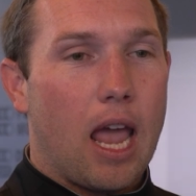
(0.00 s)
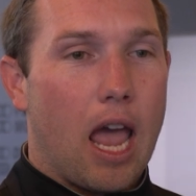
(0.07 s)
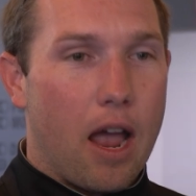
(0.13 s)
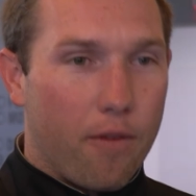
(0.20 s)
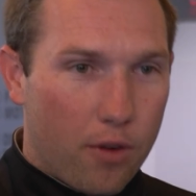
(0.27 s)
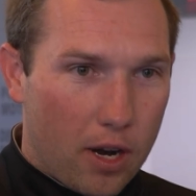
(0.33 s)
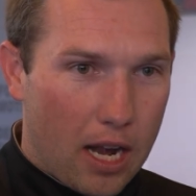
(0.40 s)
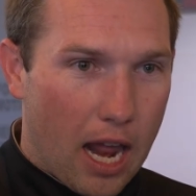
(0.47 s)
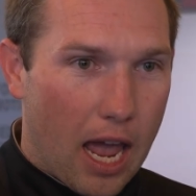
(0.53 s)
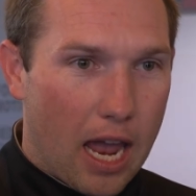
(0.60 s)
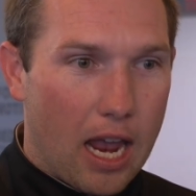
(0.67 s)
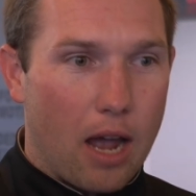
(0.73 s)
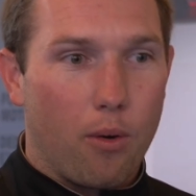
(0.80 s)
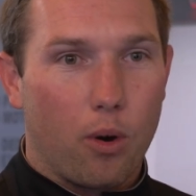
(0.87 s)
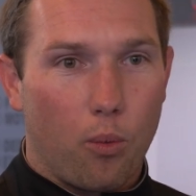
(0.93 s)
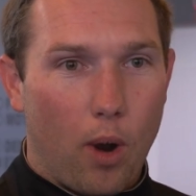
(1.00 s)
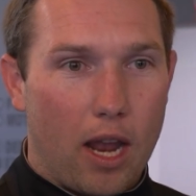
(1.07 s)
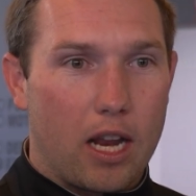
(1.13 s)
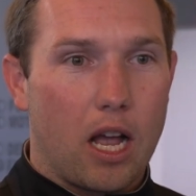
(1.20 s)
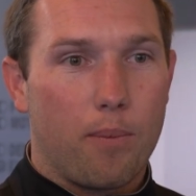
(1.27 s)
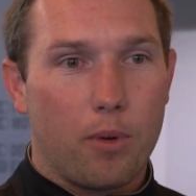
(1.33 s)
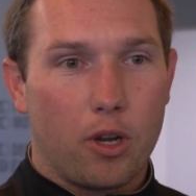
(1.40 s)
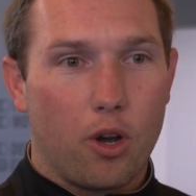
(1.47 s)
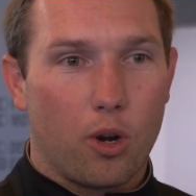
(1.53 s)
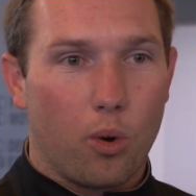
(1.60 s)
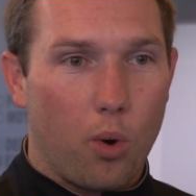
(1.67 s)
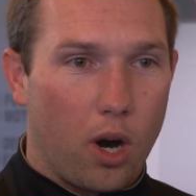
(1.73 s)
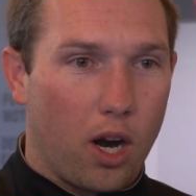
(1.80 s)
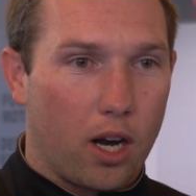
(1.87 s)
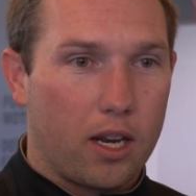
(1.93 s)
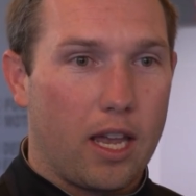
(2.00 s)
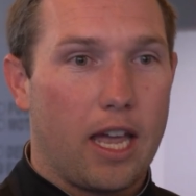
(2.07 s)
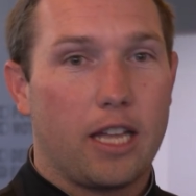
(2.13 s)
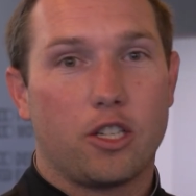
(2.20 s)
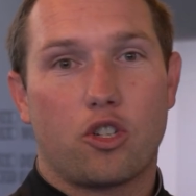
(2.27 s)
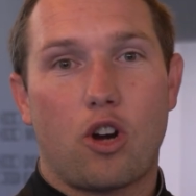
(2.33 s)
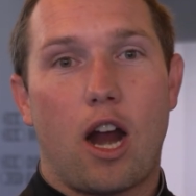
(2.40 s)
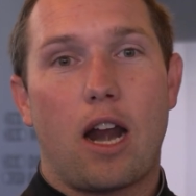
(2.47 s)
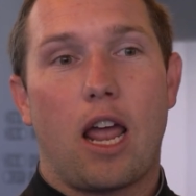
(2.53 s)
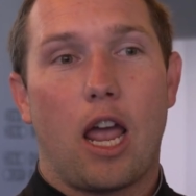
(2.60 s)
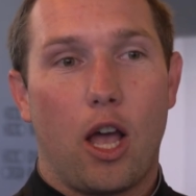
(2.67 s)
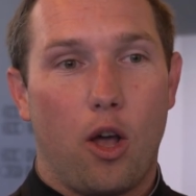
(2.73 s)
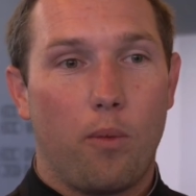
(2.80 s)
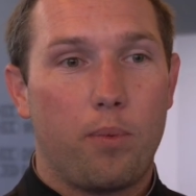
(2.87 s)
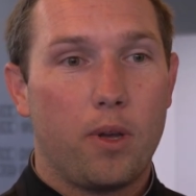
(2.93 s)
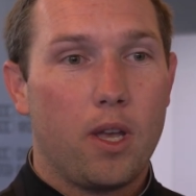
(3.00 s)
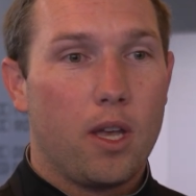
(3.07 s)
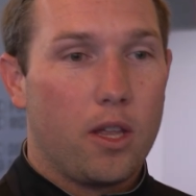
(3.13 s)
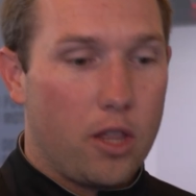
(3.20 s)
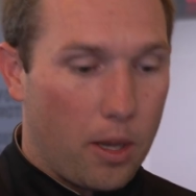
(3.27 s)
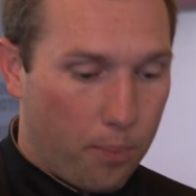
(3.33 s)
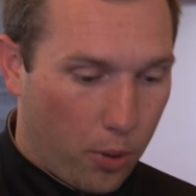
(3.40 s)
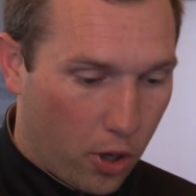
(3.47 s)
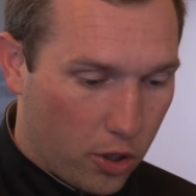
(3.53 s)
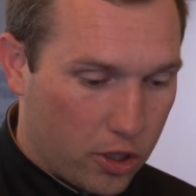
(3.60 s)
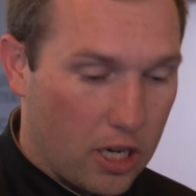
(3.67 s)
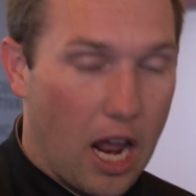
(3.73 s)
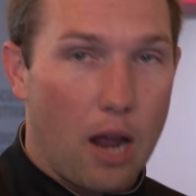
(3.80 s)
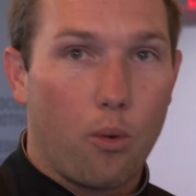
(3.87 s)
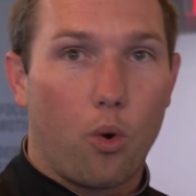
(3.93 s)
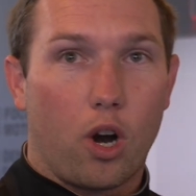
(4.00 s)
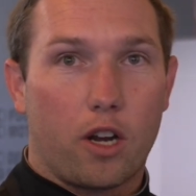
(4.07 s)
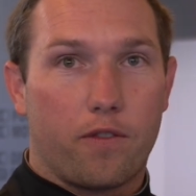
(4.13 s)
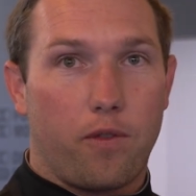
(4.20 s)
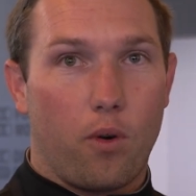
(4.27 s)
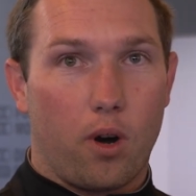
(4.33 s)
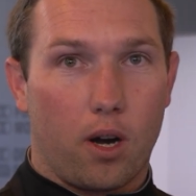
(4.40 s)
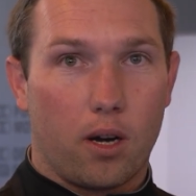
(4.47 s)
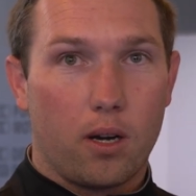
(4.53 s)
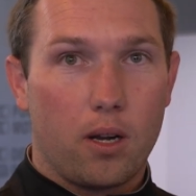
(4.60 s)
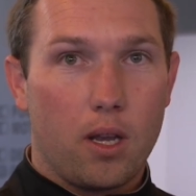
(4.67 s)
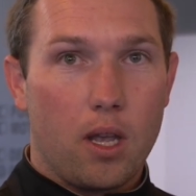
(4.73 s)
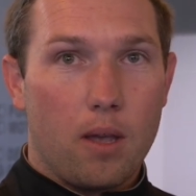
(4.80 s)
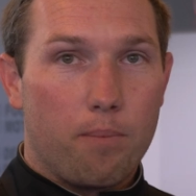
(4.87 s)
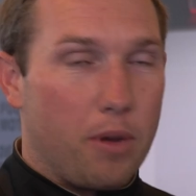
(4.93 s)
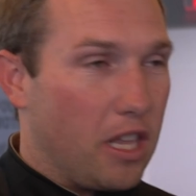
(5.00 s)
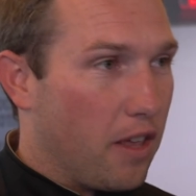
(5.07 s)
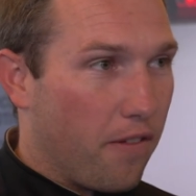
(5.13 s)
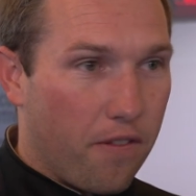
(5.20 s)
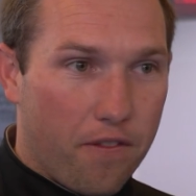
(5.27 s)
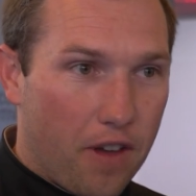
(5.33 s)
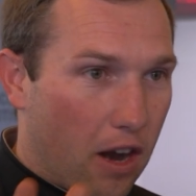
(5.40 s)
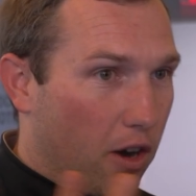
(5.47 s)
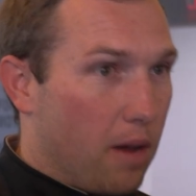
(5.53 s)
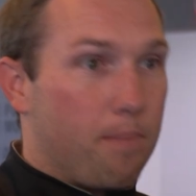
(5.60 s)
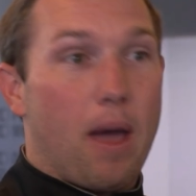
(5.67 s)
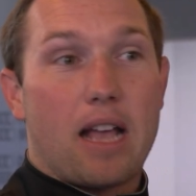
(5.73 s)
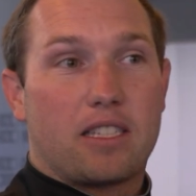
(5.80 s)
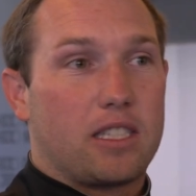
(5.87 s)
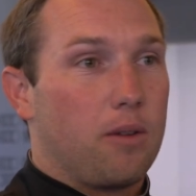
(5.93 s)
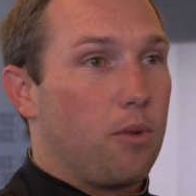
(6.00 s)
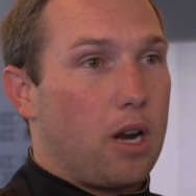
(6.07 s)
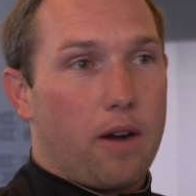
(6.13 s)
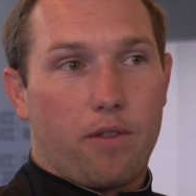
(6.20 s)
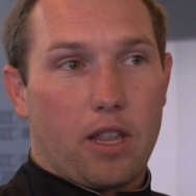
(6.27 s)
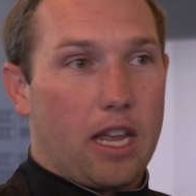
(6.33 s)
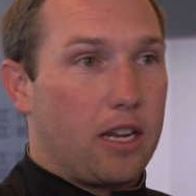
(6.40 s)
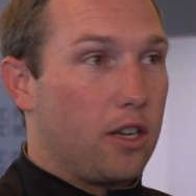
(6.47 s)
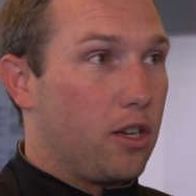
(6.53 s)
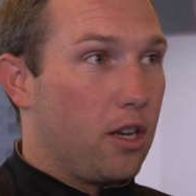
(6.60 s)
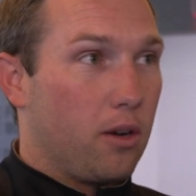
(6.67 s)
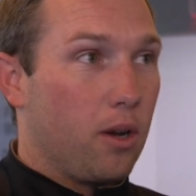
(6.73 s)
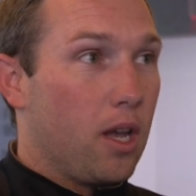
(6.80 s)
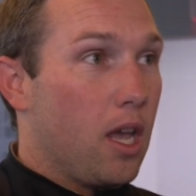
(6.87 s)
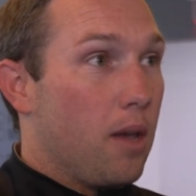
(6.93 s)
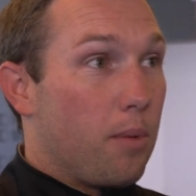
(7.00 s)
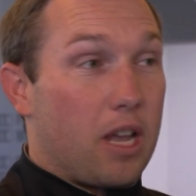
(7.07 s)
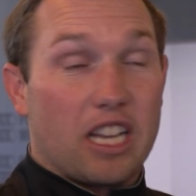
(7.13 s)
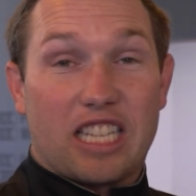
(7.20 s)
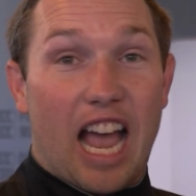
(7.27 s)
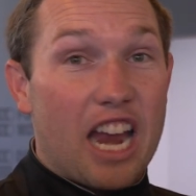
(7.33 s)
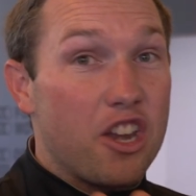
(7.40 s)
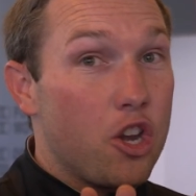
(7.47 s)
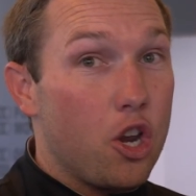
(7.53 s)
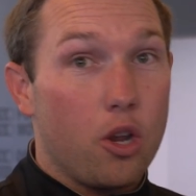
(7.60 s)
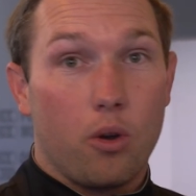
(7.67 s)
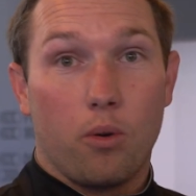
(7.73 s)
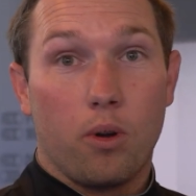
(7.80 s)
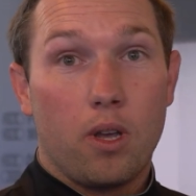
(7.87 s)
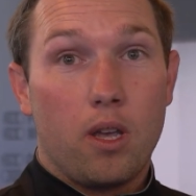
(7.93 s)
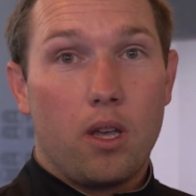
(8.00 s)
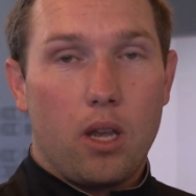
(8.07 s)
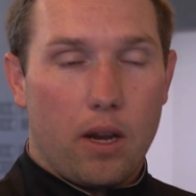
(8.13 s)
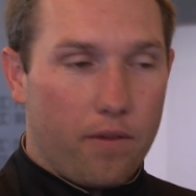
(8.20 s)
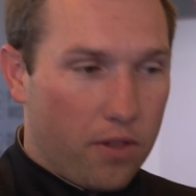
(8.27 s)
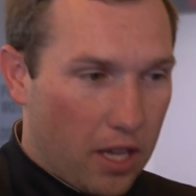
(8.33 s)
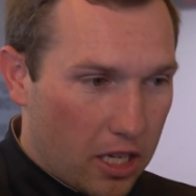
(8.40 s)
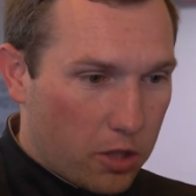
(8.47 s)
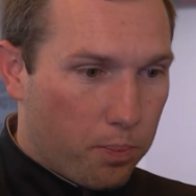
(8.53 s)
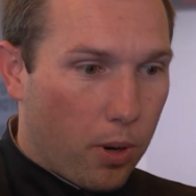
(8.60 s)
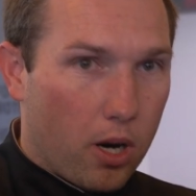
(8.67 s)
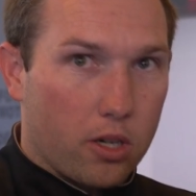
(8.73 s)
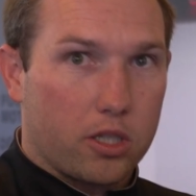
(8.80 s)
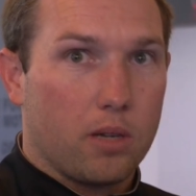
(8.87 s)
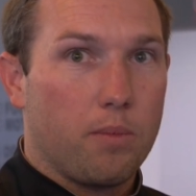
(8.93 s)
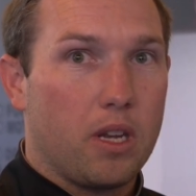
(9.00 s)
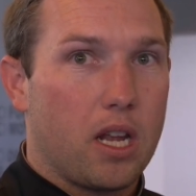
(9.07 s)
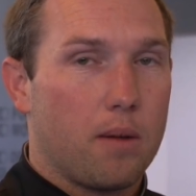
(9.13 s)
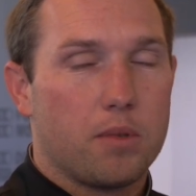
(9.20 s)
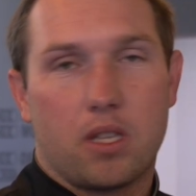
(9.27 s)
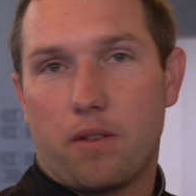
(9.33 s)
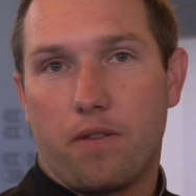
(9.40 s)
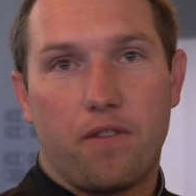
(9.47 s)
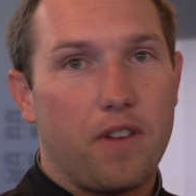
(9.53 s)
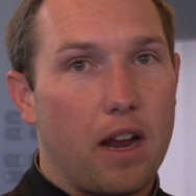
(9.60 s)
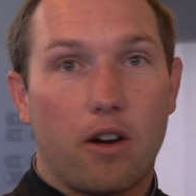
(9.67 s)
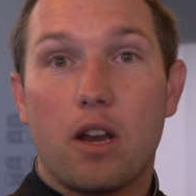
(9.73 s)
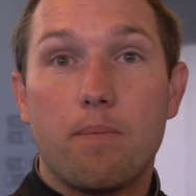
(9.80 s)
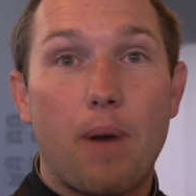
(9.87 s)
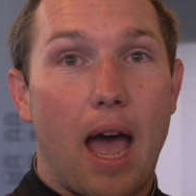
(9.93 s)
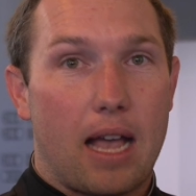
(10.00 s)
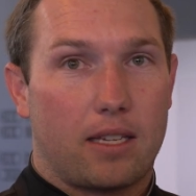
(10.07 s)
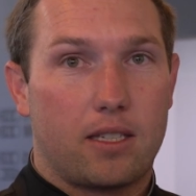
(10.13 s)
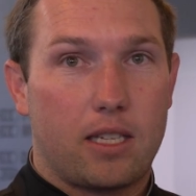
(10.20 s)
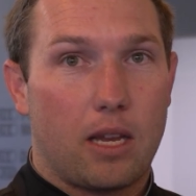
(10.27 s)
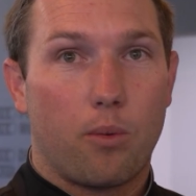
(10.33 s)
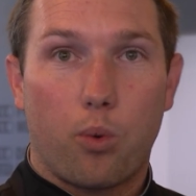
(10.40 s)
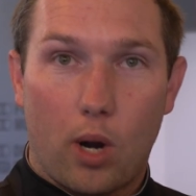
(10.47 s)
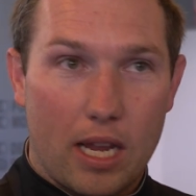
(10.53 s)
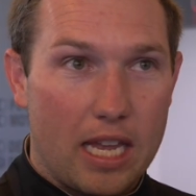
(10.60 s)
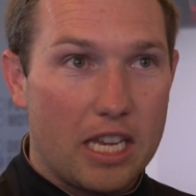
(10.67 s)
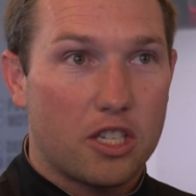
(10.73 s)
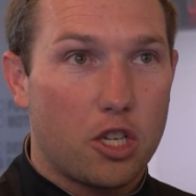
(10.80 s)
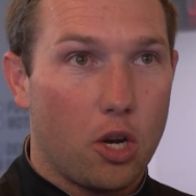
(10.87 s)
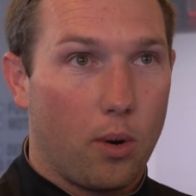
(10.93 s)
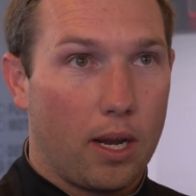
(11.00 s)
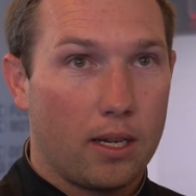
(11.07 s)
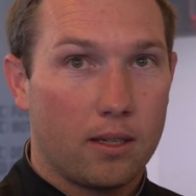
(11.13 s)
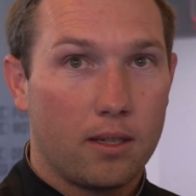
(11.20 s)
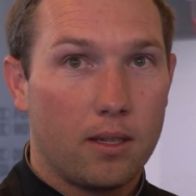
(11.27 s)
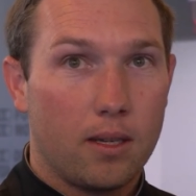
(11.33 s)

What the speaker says: every day I would wake up and go to work and try to help the person I worked for be the very best at whatever they could do. Because I knew if this person becomes the very best at what he's doing,